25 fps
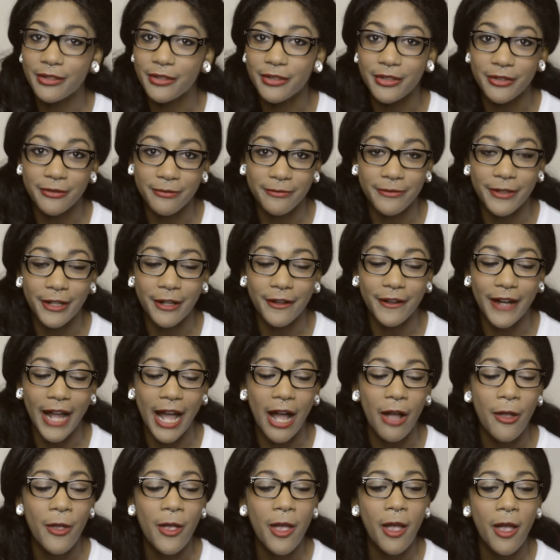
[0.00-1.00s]
and you figure it
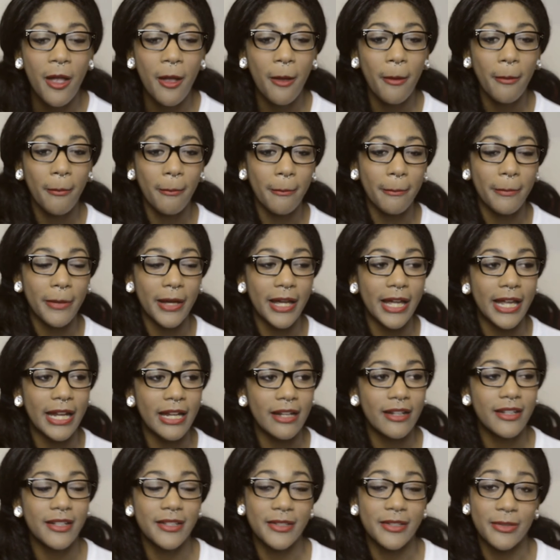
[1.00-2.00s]
out.
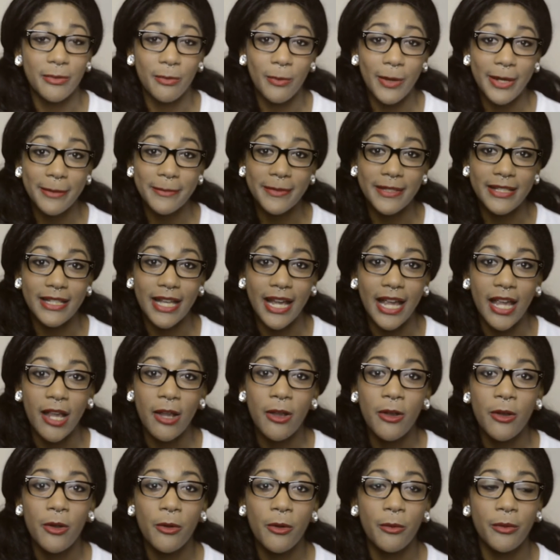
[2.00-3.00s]
But it's a website
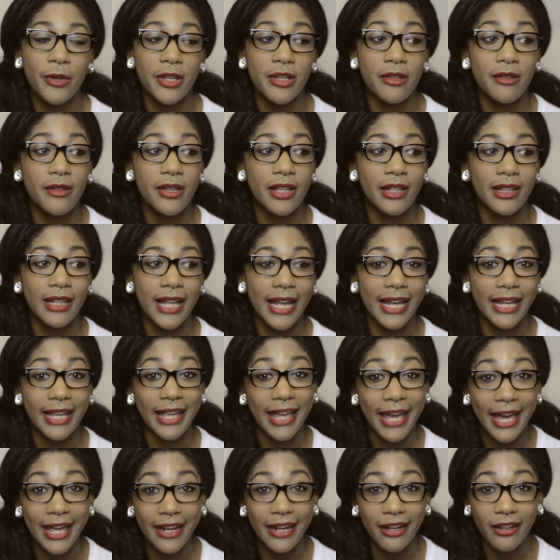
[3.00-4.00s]
where you can like
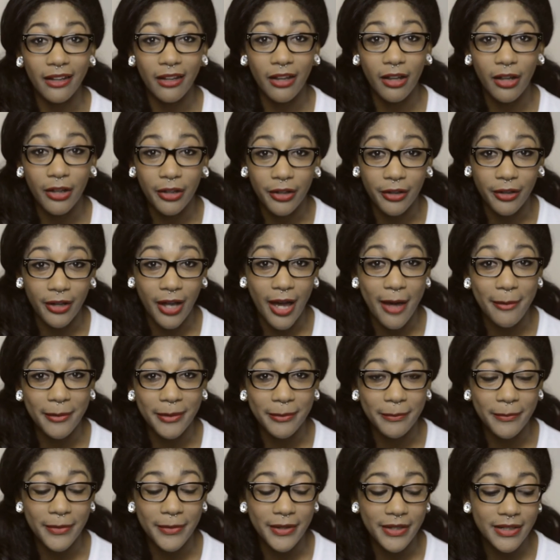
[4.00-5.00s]
catalog your
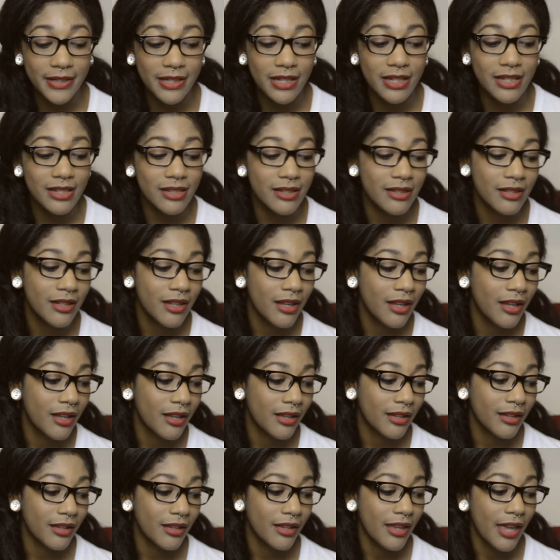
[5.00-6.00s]
comic books.
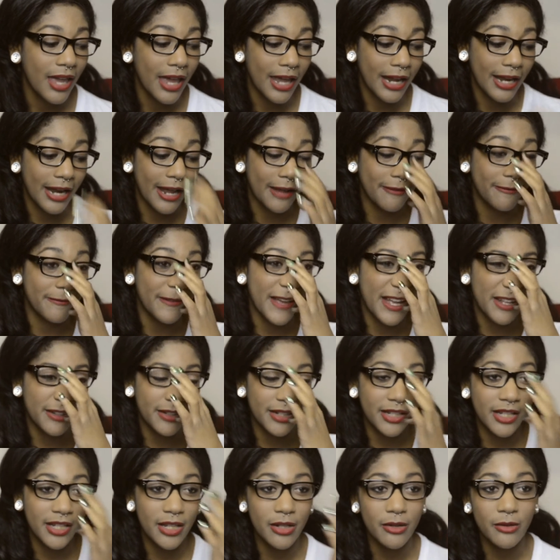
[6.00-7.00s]
And I
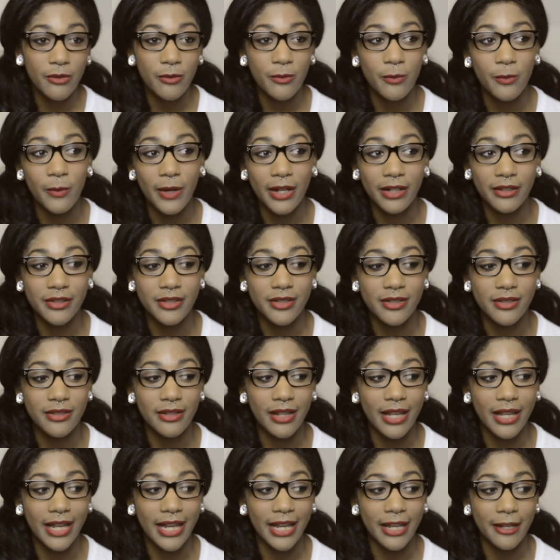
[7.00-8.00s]
found it while just
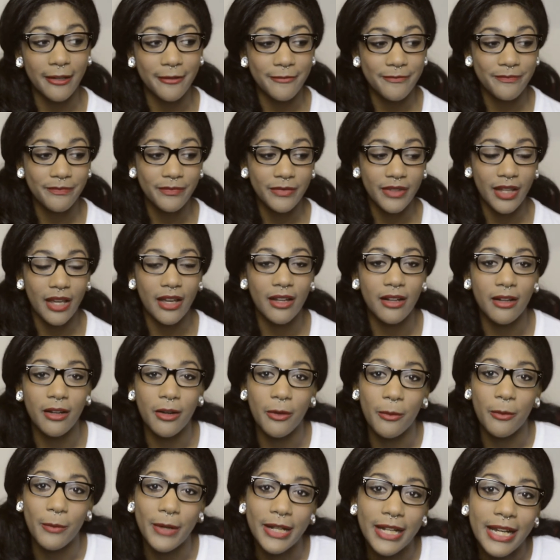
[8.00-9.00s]
like, I don't
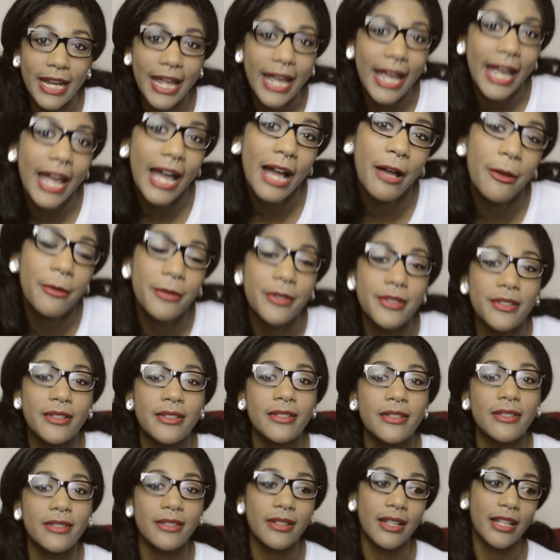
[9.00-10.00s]
know, one day I was
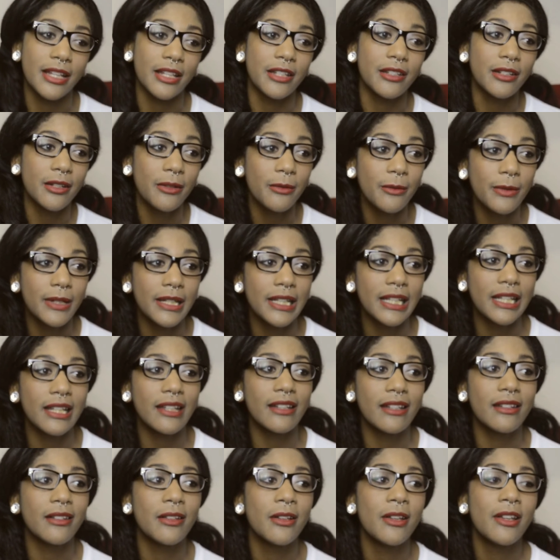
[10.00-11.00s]
just like, you know
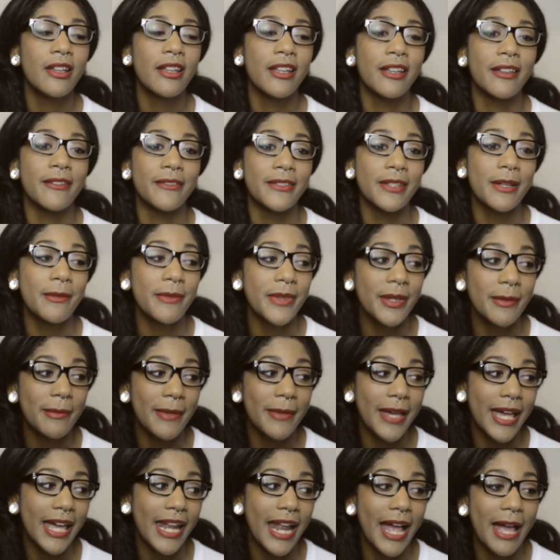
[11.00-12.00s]
what? If something
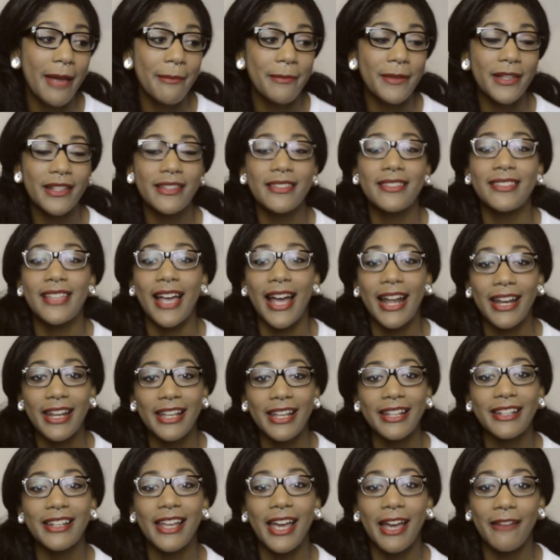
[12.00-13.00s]
bad happens, I
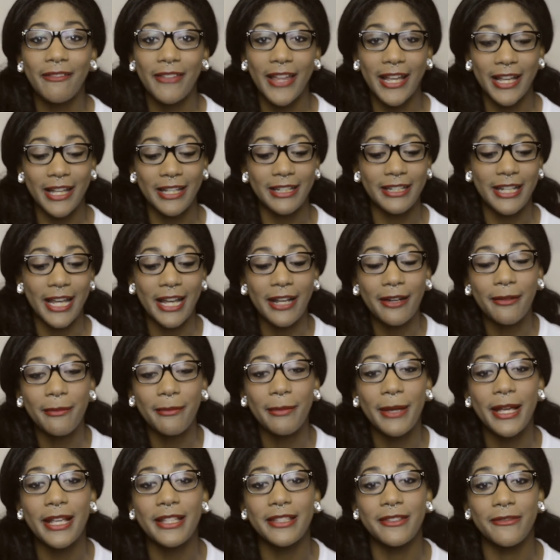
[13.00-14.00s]
need to have like a
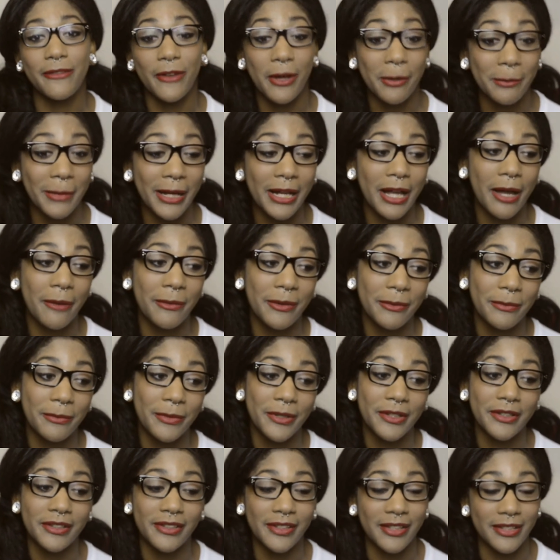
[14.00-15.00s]
database of all my comic
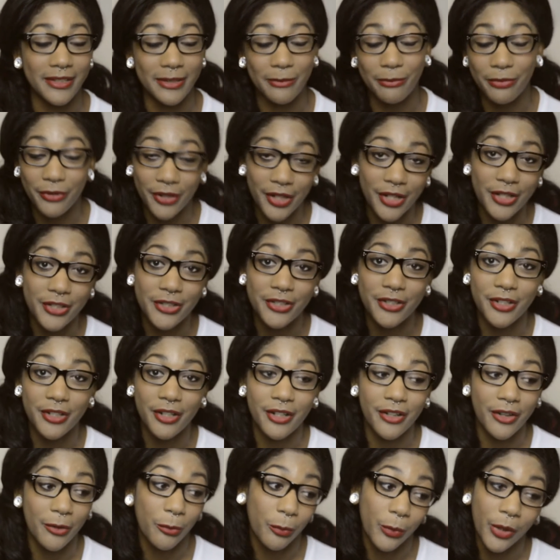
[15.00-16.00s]
books because I'm pretty
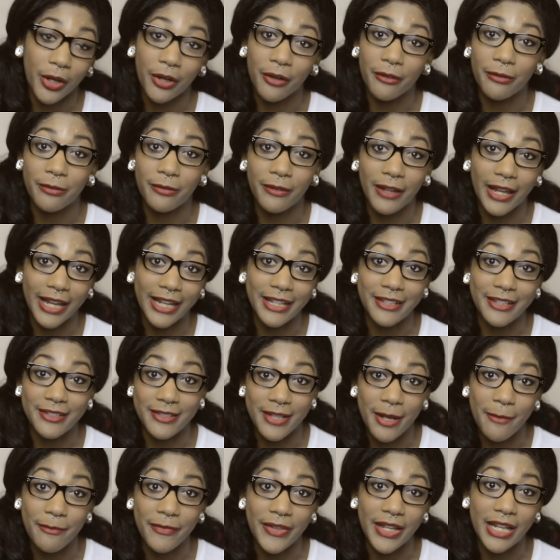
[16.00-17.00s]
sure they're worth like
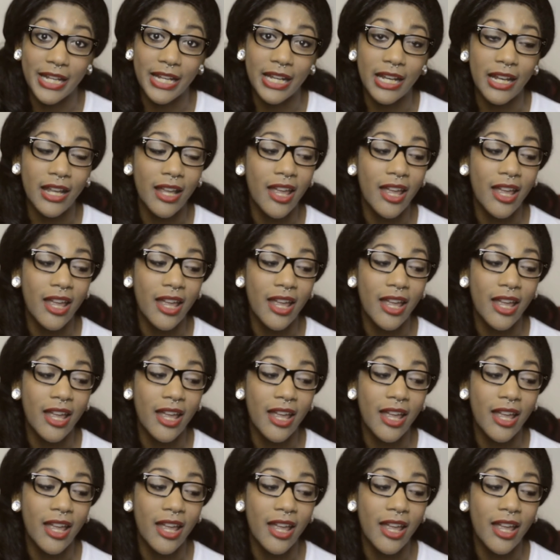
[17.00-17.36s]
something.